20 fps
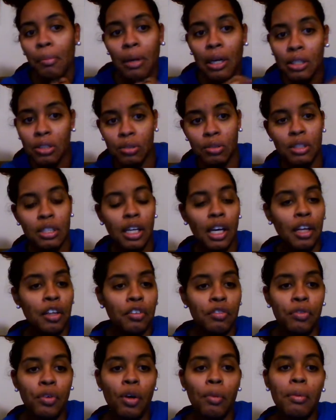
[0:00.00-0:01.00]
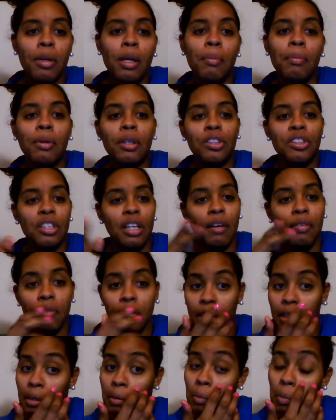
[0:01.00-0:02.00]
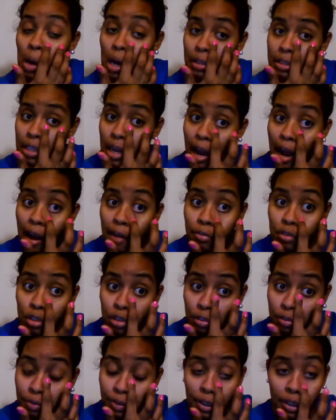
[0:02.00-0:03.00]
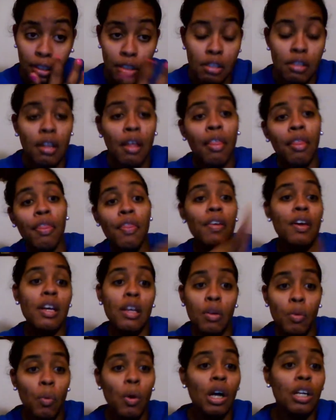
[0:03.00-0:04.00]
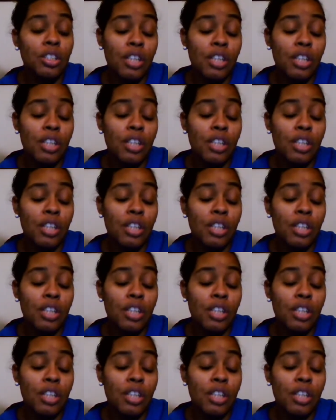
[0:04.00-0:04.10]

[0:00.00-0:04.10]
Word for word: puzzle together for me, but definitely watch after first, then